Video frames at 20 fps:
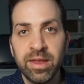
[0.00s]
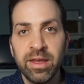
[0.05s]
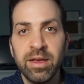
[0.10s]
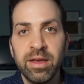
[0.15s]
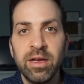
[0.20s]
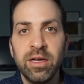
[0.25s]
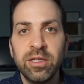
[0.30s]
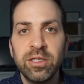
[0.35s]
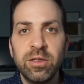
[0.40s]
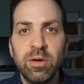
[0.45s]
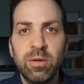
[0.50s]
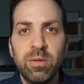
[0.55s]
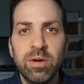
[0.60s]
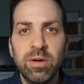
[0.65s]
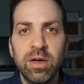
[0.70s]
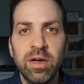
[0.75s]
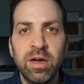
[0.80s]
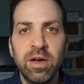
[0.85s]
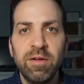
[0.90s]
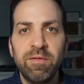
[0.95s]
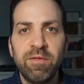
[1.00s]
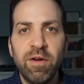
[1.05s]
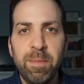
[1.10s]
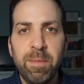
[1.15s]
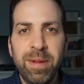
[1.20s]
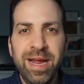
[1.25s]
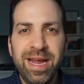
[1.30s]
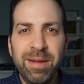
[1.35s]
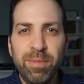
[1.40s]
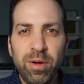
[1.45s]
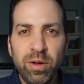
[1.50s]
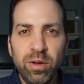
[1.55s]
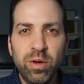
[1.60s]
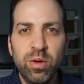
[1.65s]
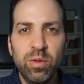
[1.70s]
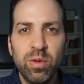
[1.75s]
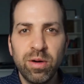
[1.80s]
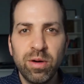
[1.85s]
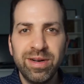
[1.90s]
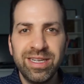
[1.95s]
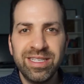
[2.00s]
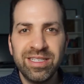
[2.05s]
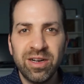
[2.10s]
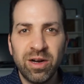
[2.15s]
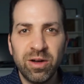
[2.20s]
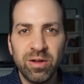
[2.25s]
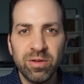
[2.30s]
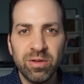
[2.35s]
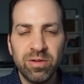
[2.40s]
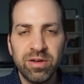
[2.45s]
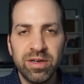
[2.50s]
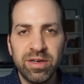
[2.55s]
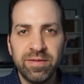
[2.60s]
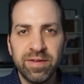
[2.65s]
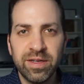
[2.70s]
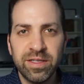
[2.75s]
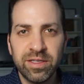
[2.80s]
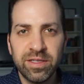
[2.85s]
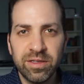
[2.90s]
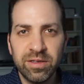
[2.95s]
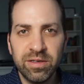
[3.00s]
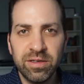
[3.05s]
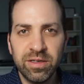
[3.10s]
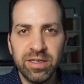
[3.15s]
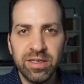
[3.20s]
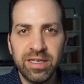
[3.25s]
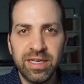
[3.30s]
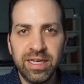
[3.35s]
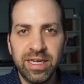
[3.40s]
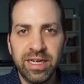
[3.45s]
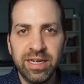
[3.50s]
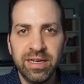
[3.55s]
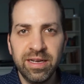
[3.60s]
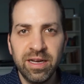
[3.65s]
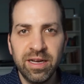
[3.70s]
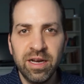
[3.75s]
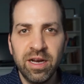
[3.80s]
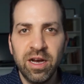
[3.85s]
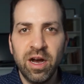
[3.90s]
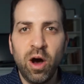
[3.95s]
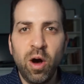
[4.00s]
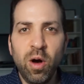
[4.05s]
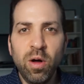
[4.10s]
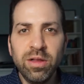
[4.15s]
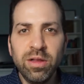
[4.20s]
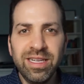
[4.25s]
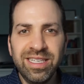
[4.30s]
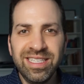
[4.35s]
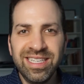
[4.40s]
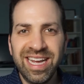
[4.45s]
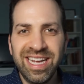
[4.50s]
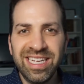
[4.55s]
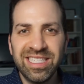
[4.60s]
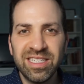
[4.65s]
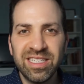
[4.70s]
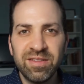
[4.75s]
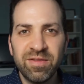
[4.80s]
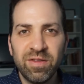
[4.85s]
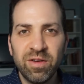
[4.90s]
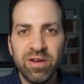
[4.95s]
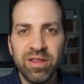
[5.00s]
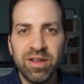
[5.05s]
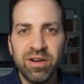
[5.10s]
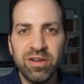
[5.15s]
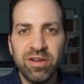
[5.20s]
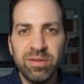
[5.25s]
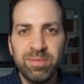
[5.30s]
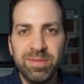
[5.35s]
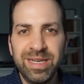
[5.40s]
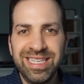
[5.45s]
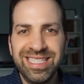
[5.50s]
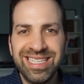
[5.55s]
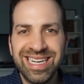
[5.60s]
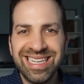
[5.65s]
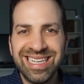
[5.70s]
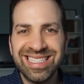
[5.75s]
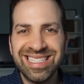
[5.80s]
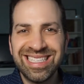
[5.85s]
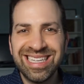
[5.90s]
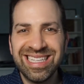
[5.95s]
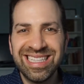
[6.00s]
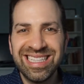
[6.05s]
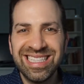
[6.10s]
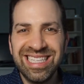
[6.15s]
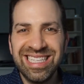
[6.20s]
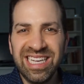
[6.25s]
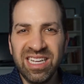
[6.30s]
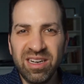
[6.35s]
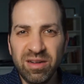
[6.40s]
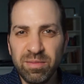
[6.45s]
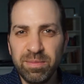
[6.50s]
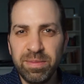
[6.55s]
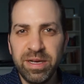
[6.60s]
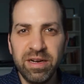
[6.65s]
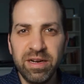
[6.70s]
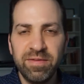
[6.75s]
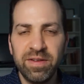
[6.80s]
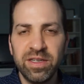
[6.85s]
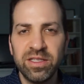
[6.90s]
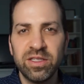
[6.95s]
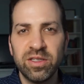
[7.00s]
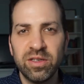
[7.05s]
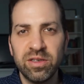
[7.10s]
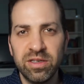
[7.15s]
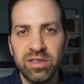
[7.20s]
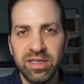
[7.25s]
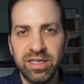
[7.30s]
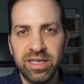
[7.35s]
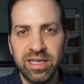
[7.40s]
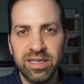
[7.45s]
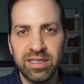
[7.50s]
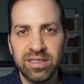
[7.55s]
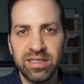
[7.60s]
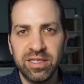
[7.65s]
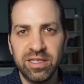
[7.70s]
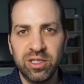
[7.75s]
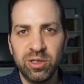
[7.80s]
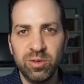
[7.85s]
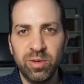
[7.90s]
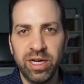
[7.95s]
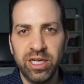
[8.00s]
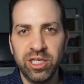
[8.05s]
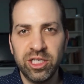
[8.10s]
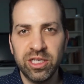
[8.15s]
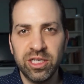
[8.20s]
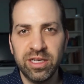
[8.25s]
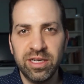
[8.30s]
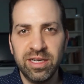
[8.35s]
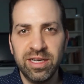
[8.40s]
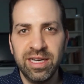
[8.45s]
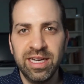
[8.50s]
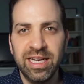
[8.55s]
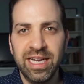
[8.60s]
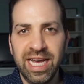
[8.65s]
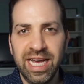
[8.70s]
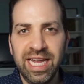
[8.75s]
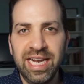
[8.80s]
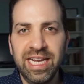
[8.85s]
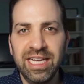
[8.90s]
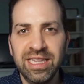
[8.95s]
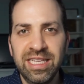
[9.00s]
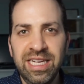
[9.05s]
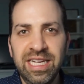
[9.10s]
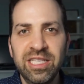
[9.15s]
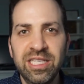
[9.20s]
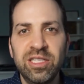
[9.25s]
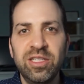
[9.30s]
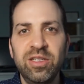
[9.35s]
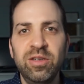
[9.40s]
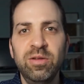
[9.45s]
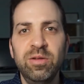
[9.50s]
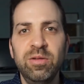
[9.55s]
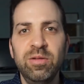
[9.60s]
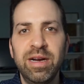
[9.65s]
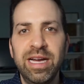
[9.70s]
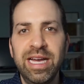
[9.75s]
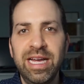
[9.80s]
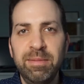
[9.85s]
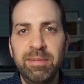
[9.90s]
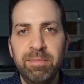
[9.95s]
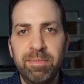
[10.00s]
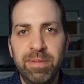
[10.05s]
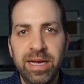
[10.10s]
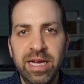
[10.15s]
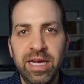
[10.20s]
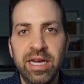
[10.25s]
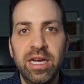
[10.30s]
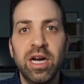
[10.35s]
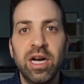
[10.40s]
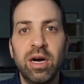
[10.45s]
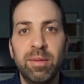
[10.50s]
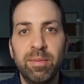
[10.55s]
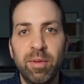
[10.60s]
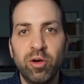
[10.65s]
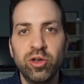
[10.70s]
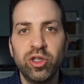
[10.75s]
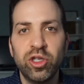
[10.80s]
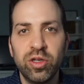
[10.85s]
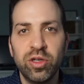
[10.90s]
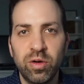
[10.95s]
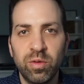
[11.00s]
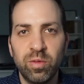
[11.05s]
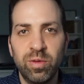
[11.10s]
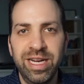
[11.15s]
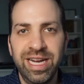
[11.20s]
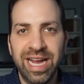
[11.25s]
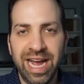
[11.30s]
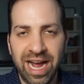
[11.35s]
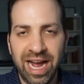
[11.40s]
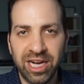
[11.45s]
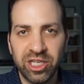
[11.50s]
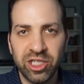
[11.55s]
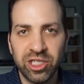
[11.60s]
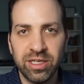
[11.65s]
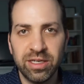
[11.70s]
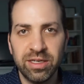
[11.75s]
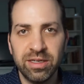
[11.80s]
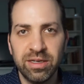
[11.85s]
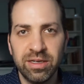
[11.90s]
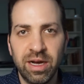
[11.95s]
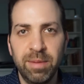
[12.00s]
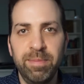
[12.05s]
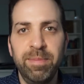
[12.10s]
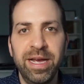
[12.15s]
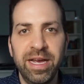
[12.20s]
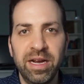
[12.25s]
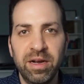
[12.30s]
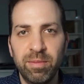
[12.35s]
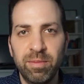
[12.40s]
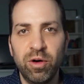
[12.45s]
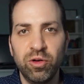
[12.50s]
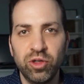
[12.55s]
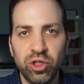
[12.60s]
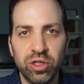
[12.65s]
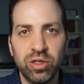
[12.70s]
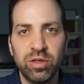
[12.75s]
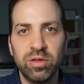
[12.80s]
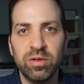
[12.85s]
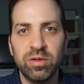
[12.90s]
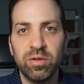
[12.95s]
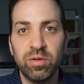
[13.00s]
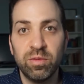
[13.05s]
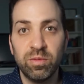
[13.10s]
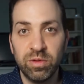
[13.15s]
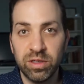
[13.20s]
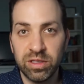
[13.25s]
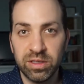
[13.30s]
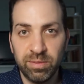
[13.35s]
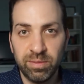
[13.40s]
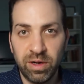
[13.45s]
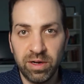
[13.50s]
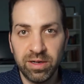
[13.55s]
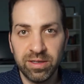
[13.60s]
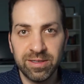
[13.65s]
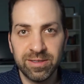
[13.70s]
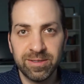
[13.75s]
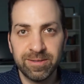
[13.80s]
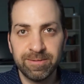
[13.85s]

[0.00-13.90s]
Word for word: So, for people who are intolerant of uncertainty, all it takes is for there to be just a little bit of uncertainty in a situation, and it leads to a big emotional reaction, a big emotional response.